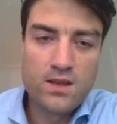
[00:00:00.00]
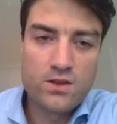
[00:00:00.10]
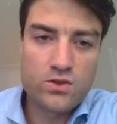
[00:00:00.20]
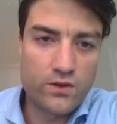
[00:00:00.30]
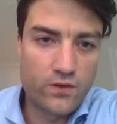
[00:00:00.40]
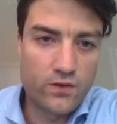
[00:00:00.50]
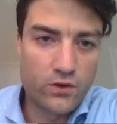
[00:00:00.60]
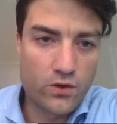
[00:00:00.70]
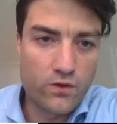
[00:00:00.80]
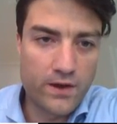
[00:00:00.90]
So if you
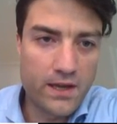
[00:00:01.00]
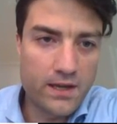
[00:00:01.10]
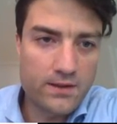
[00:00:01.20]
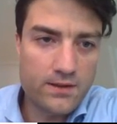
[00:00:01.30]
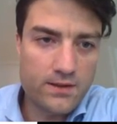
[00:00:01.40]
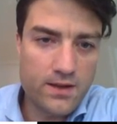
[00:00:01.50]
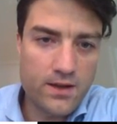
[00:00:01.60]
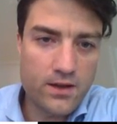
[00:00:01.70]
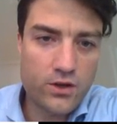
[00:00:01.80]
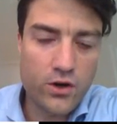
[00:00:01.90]
look over here,
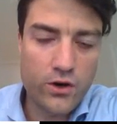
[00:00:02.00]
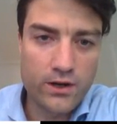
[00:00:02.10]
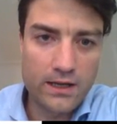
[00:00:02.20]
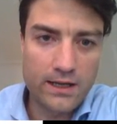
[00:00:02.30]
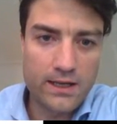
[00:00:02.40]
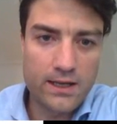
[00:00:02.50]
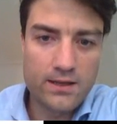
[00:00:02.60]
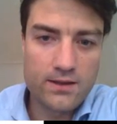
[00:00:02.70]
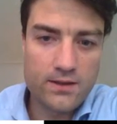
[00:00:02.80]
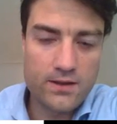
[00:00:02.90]

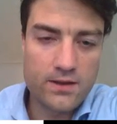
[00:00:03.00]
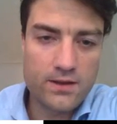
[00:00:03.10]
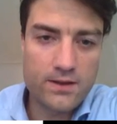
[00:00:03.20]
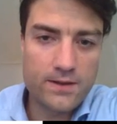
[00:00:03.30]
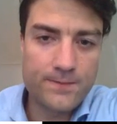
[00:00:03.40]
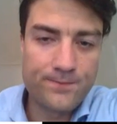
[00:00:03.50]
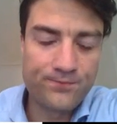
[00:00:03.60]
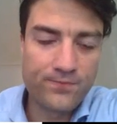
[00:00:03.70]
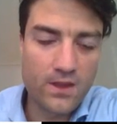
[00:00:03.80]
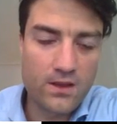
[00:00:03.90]
currently the
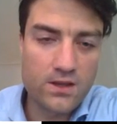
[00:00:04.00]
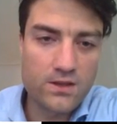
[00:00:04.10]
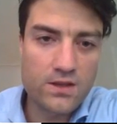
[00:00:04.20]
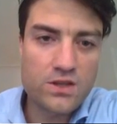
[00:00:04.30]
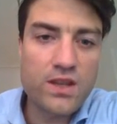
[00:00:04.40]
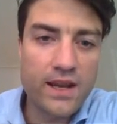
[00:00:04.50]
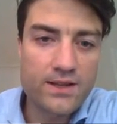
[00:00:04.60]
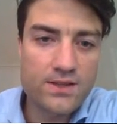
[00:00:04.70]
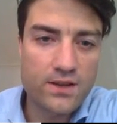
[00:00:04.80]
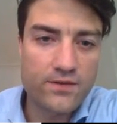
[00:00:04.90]

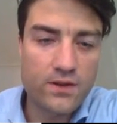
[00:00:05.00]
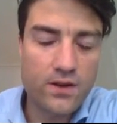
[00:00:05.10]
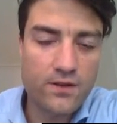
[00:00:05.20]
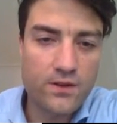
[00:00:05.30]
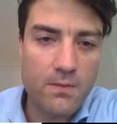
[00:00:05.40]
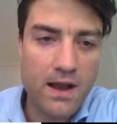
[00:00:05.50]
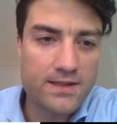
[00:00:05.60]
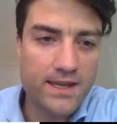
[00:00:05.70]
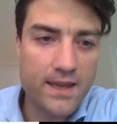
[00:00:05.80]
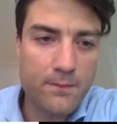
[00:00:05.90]
status of the
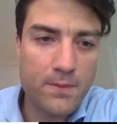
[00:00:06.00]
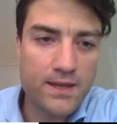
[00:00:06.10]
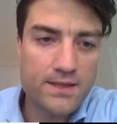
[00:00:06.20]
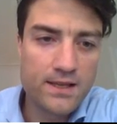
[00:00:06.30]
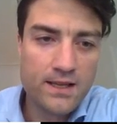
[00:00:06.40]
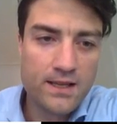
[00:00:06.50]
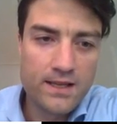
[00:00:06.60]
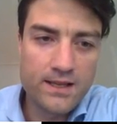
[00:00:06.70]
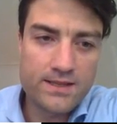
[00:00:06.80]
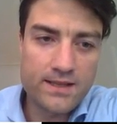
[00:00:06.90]
marketing campaigns
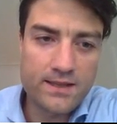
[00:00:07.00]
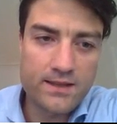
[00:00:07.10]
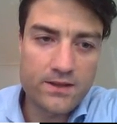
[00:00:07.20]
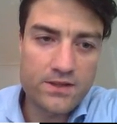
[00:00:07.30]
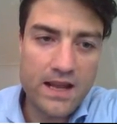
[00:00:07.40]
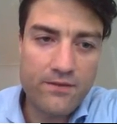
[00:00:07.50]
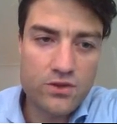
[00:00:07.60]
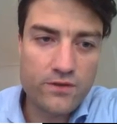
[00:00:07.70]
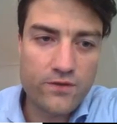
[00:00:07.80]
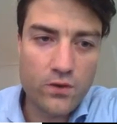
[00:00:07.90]
is that there's an
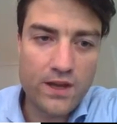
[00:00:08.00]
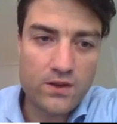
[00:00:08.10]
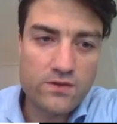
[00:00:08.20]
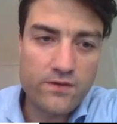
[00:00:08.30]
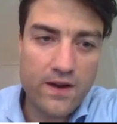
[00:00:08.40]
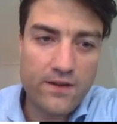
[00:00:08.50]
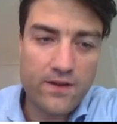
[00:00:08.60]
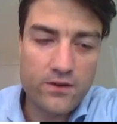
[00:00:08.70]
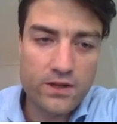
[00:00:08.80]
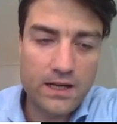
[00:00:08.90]
average of
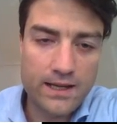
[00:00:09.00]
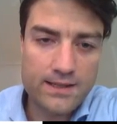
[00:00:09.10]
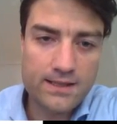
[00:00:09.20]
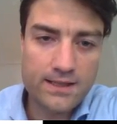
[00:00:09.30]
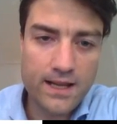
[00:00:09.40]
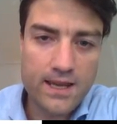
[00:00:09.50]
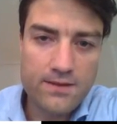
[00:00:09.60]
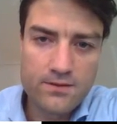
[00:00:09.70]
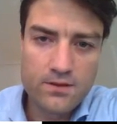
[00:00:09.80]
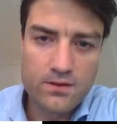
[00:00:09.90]
4,500 clicks a
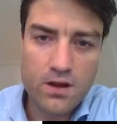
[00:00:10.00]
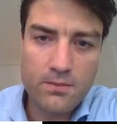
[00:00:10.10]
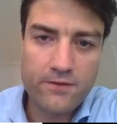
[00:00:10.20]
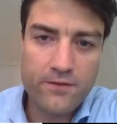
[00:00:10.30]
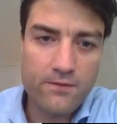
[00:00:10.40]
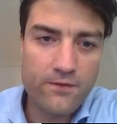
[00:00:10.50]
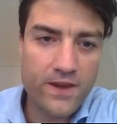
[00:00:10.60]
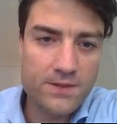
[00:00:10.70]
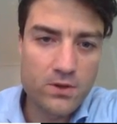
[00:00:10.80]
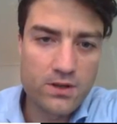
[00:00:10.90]
day coming from
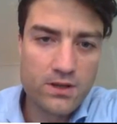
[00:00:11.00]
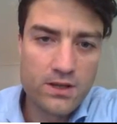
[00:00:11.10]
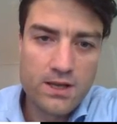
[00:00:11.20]
Facebook,